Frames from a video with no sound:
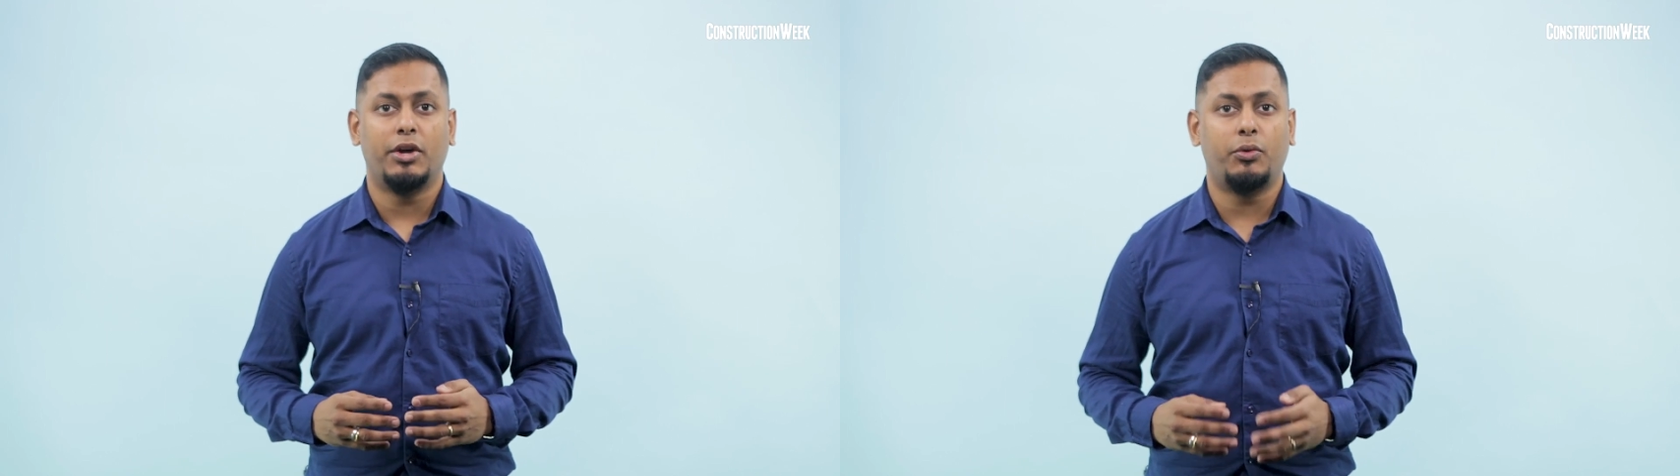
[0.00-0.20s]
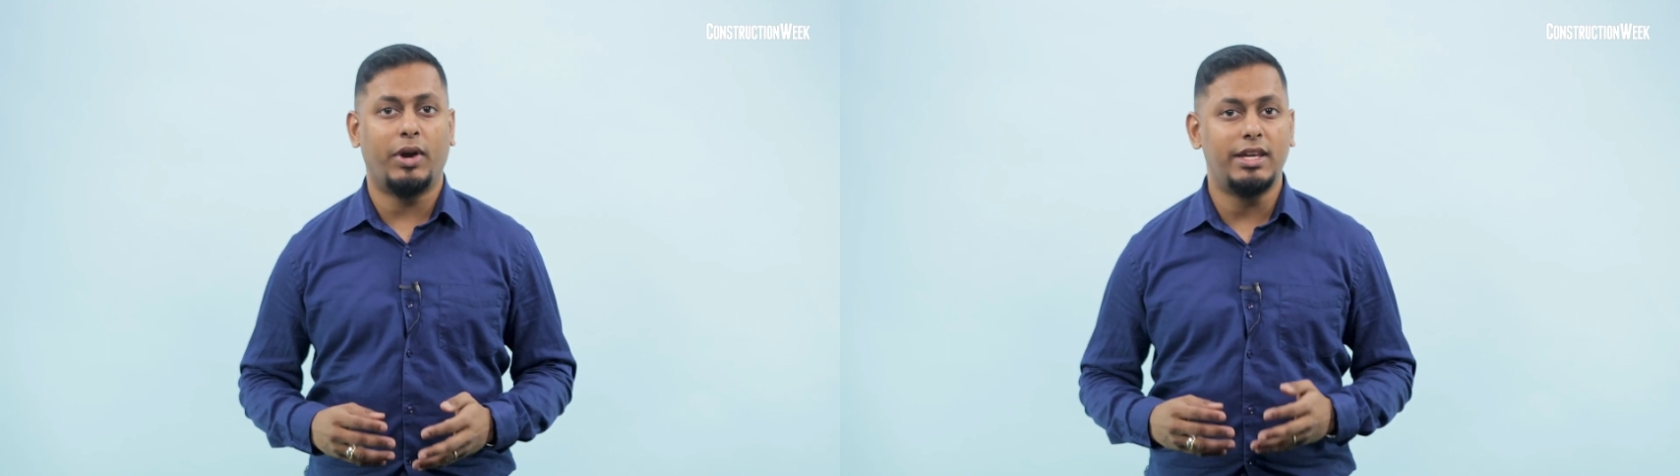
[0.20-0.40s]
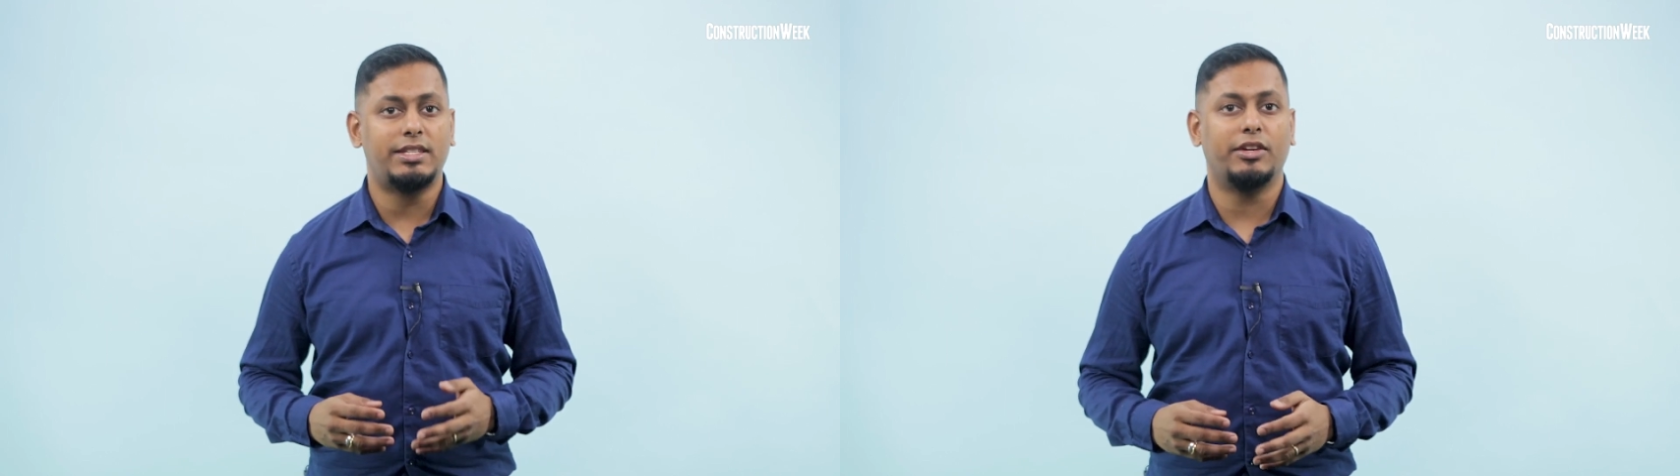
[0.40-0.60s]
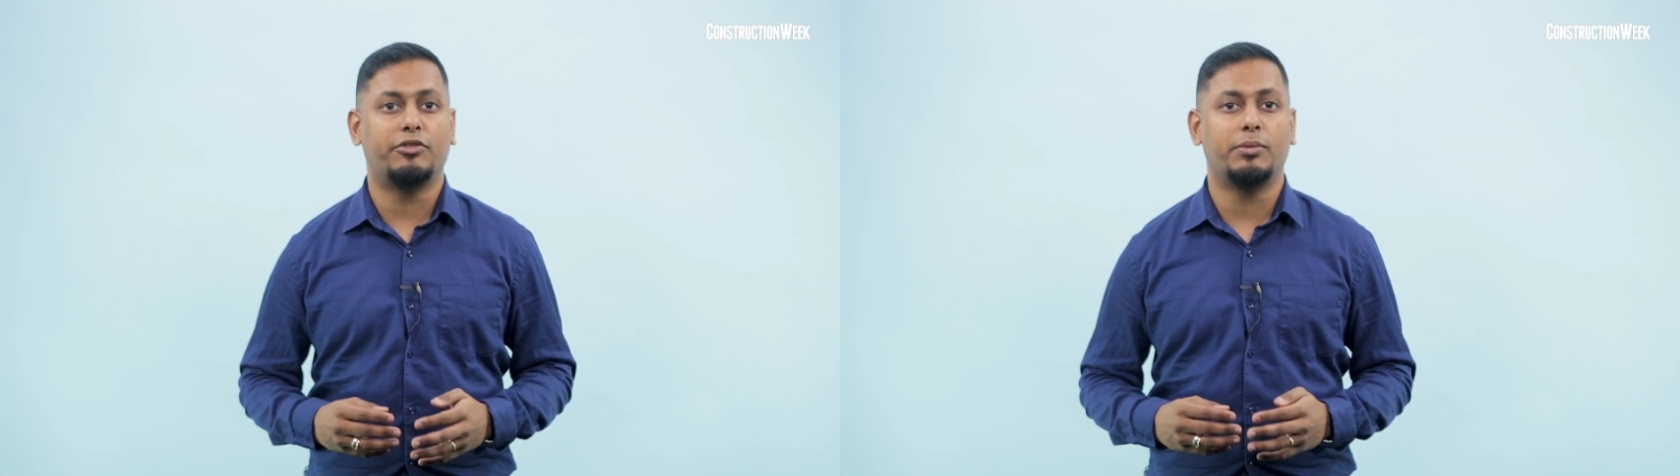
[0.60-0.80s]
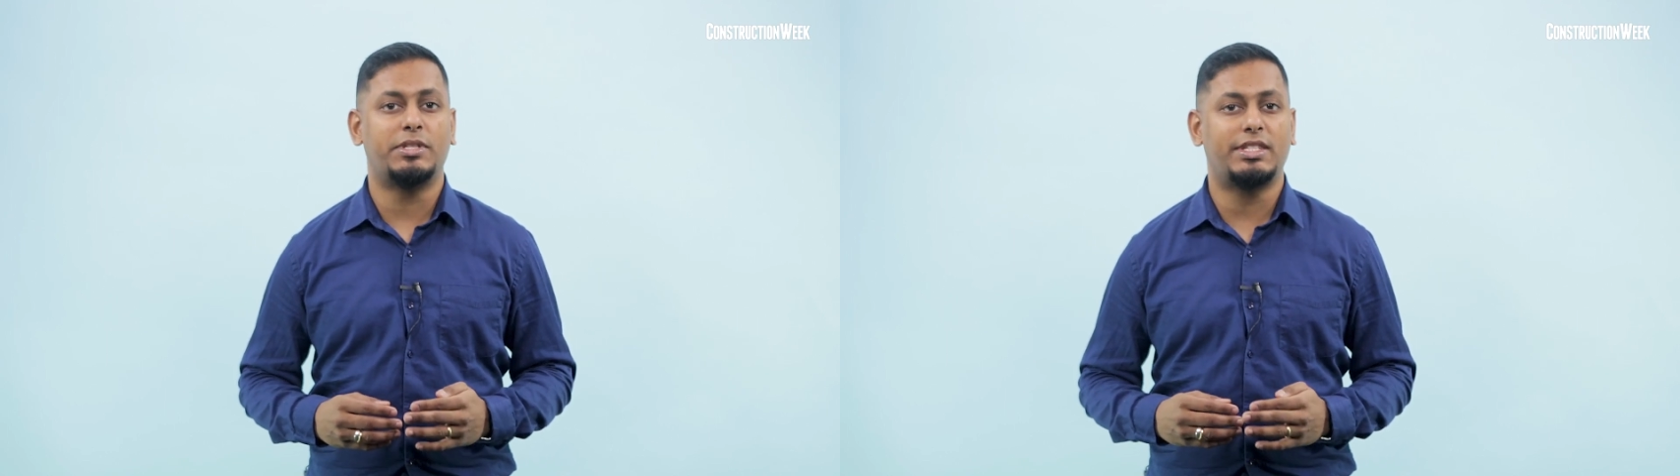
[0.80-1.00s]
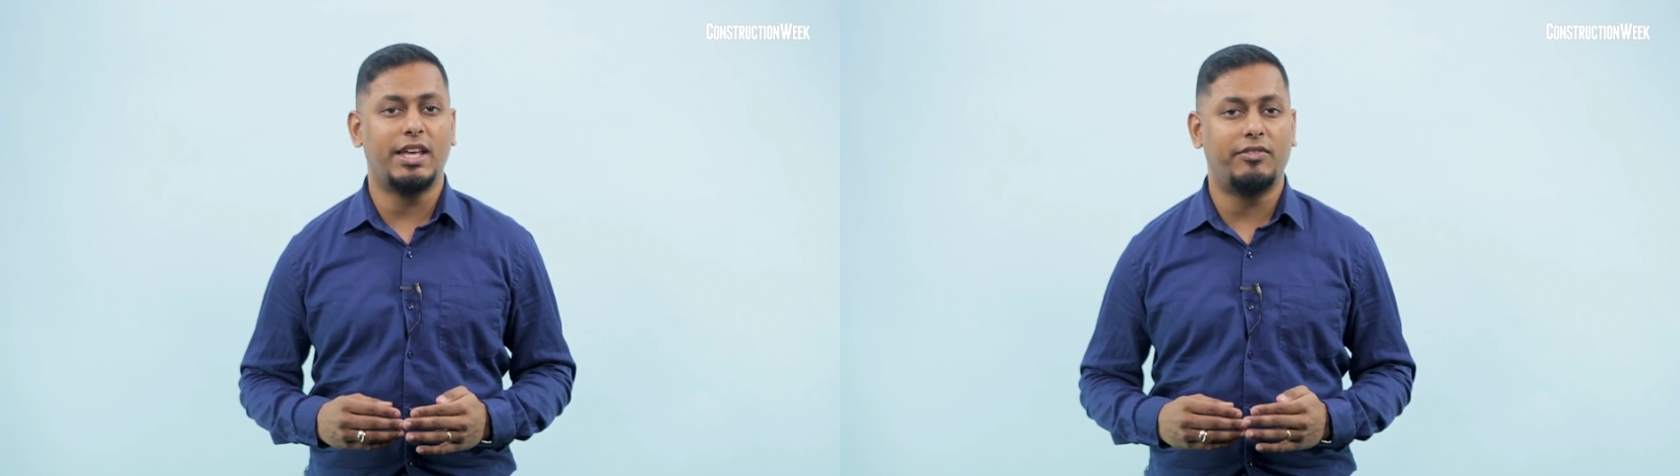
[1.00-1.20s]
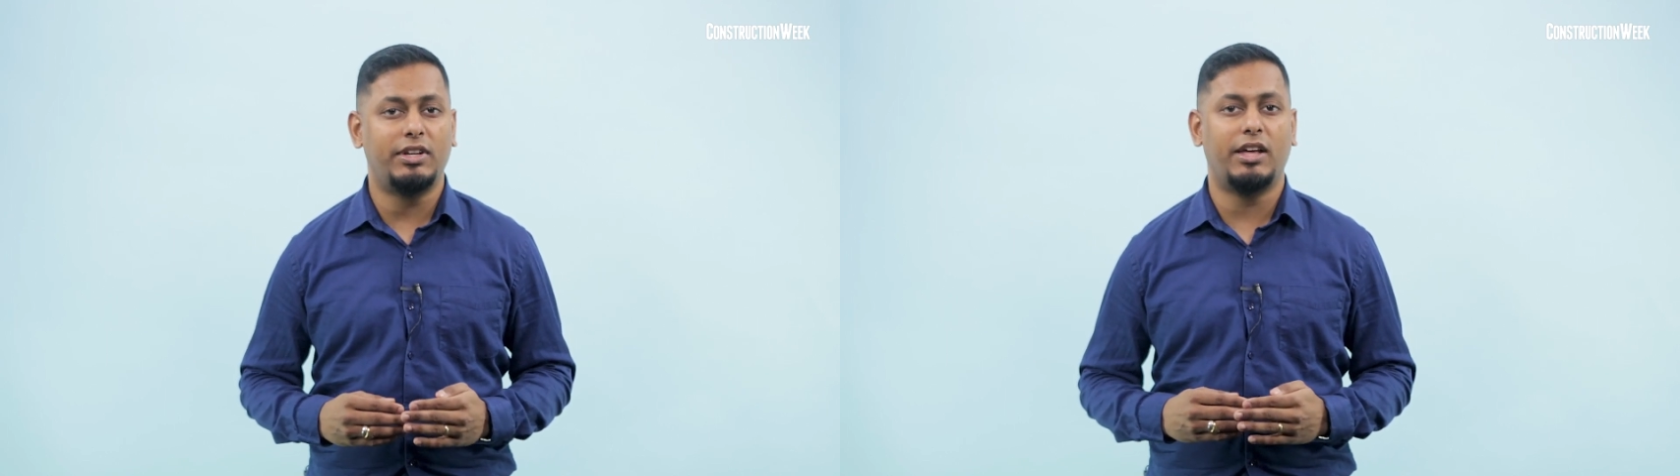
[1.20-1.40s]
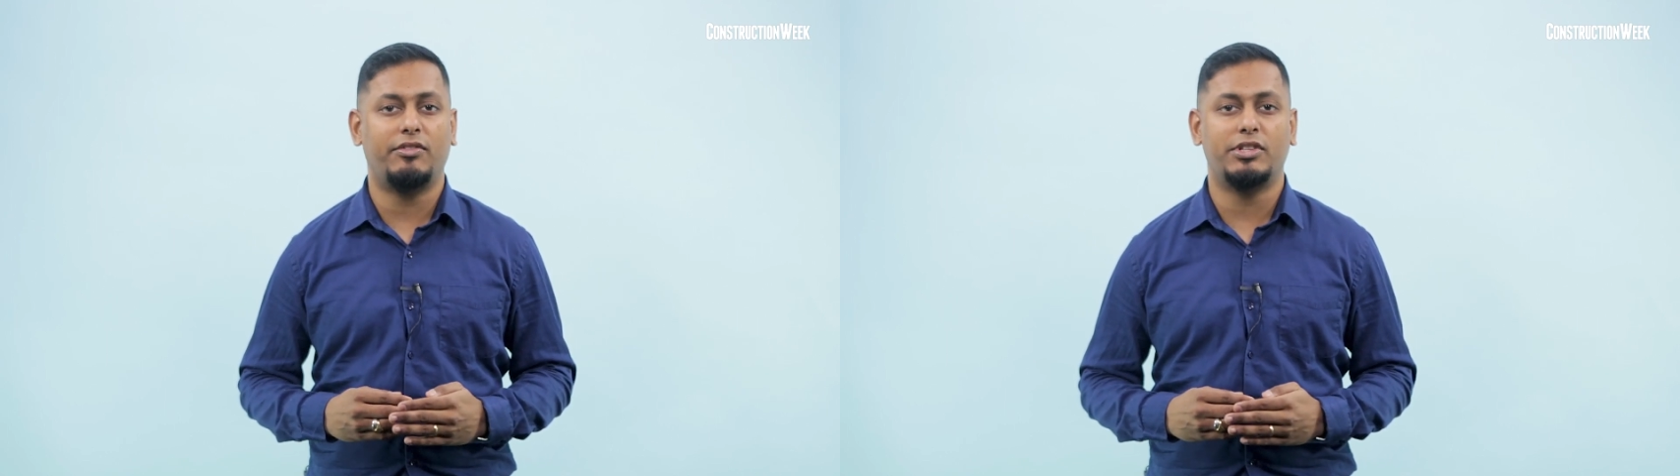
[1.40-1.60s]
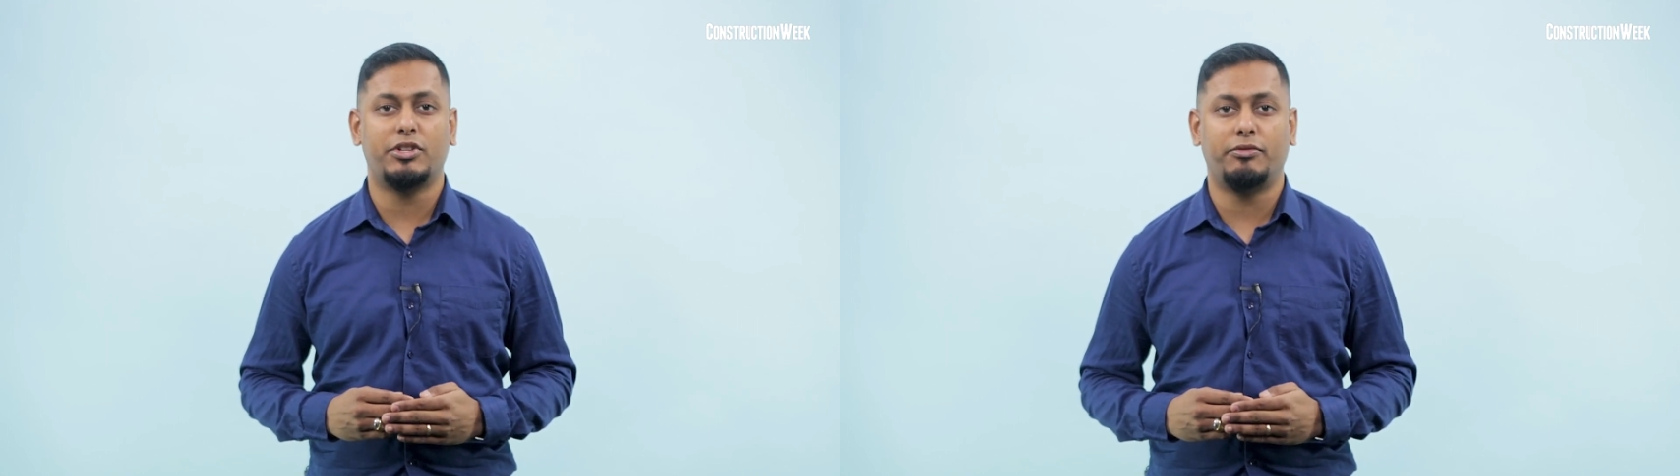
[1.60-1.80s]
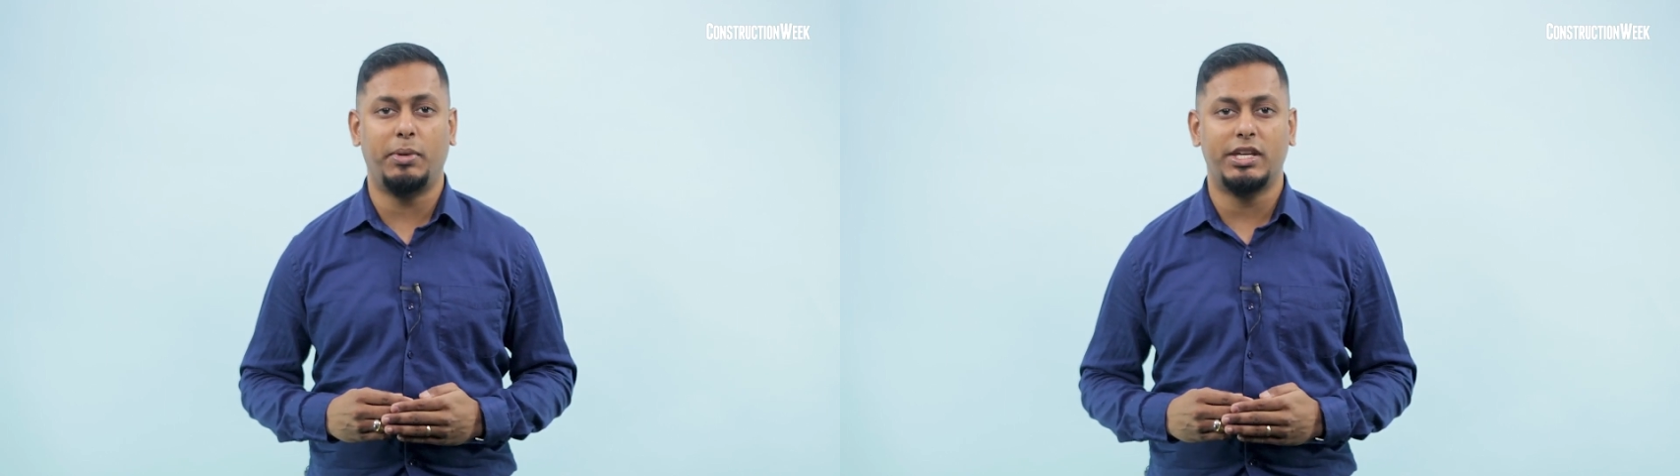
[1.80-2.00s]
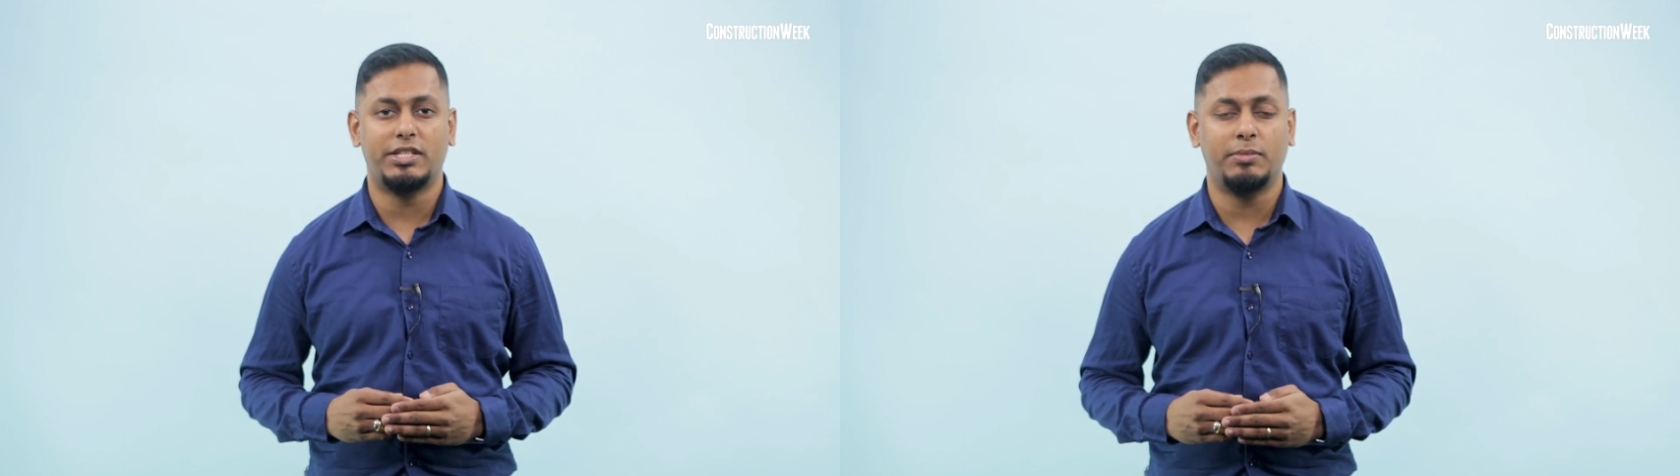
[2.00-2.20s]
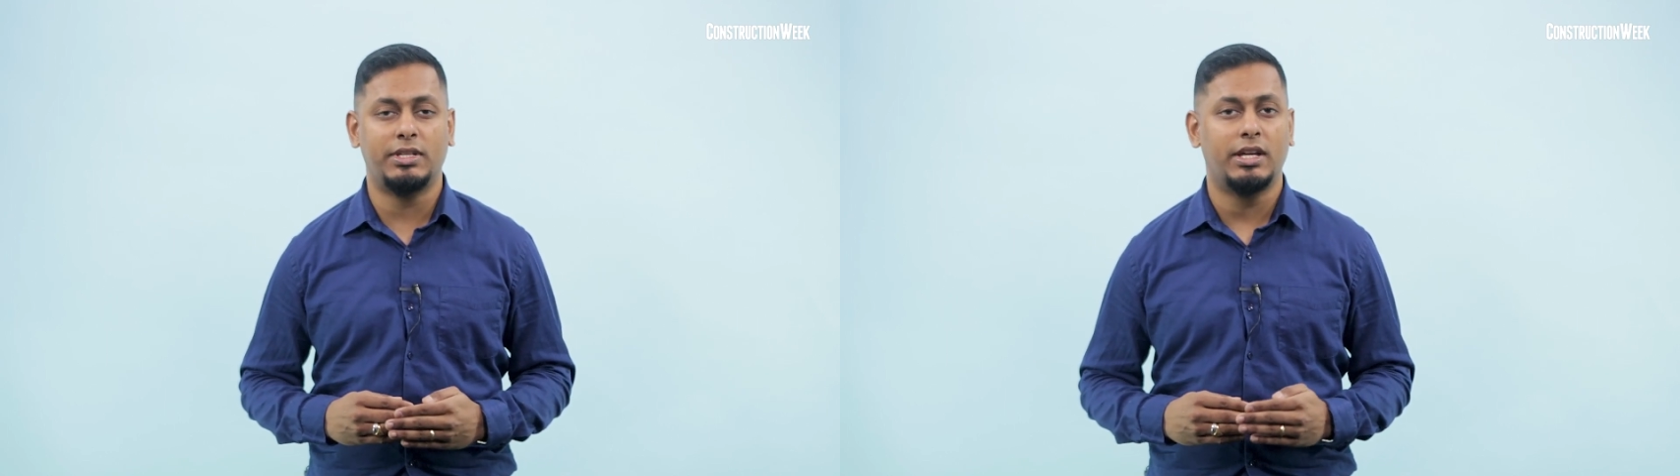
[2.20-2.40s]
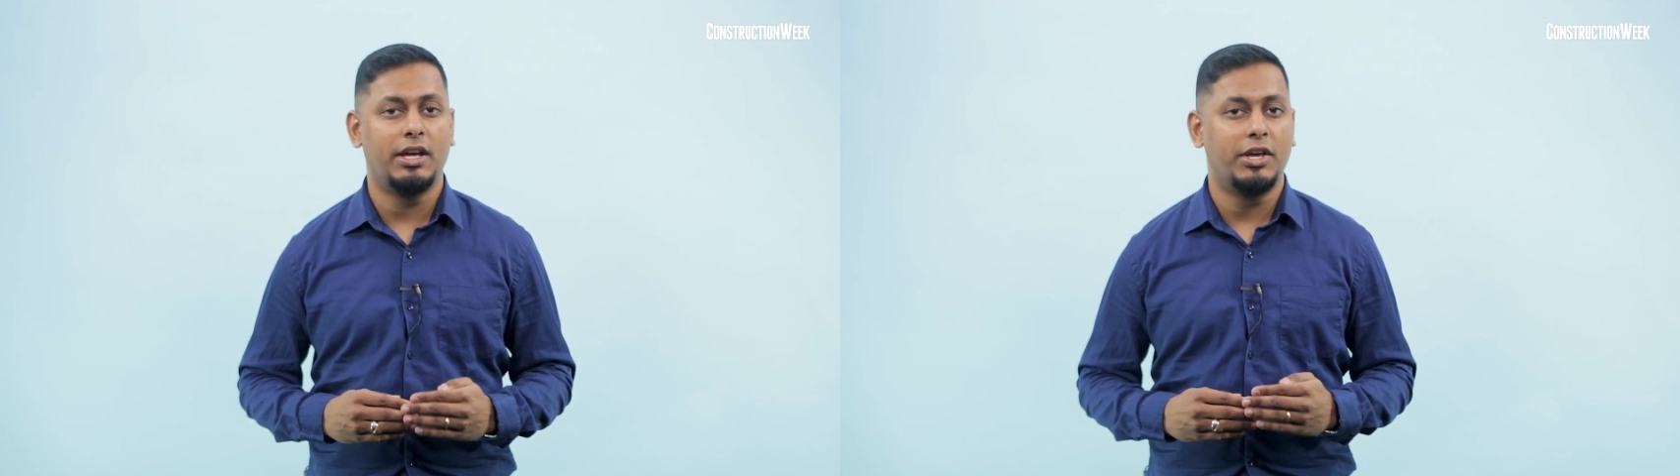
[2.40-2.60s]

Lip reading: rising from 7 levels of basement,